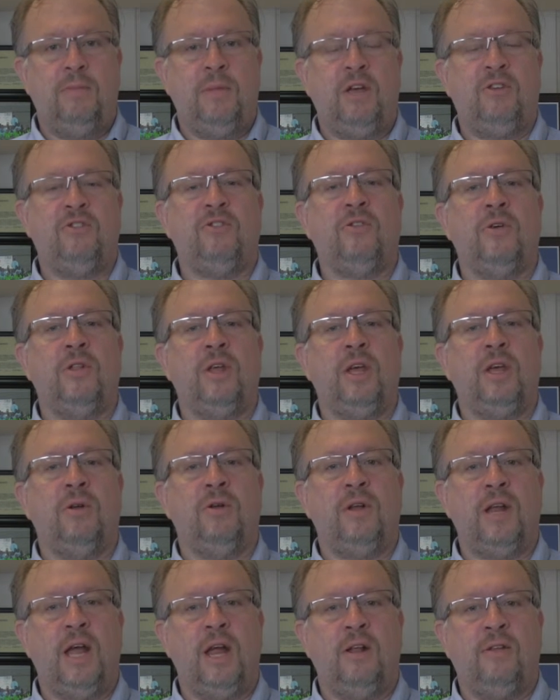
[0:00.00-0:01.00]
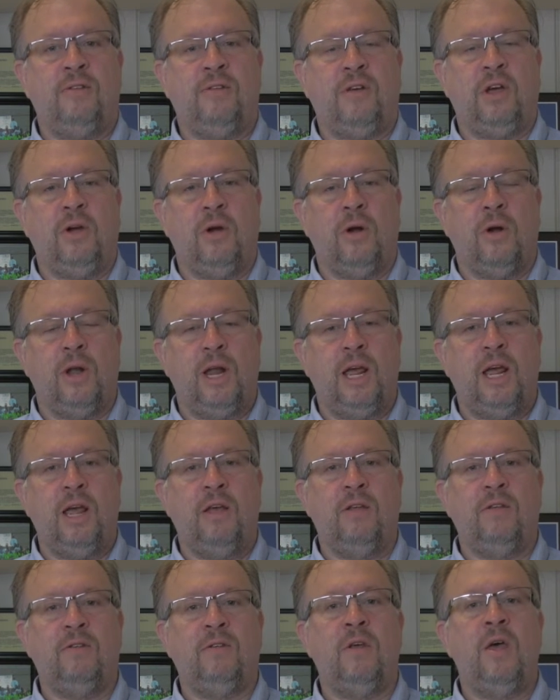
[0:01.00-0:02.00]
Make sure that your data security
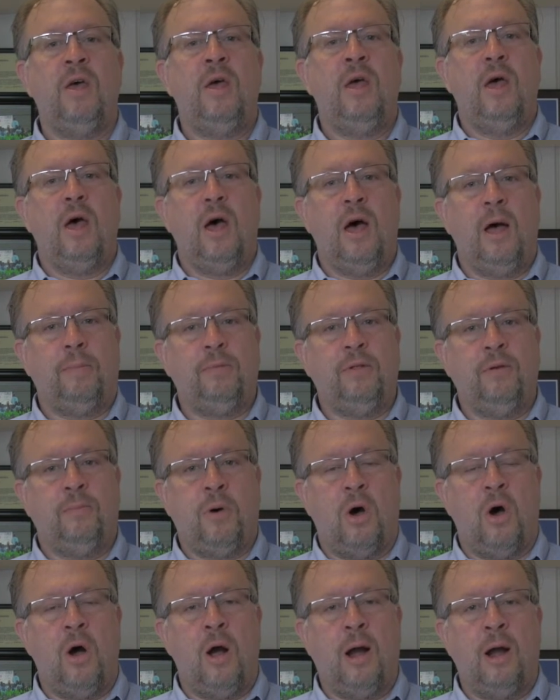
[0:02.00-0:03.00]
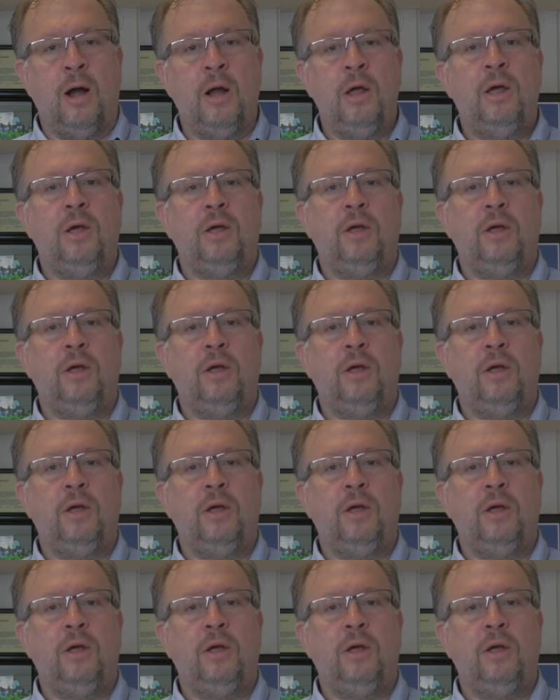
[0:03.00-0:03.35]
is up to par.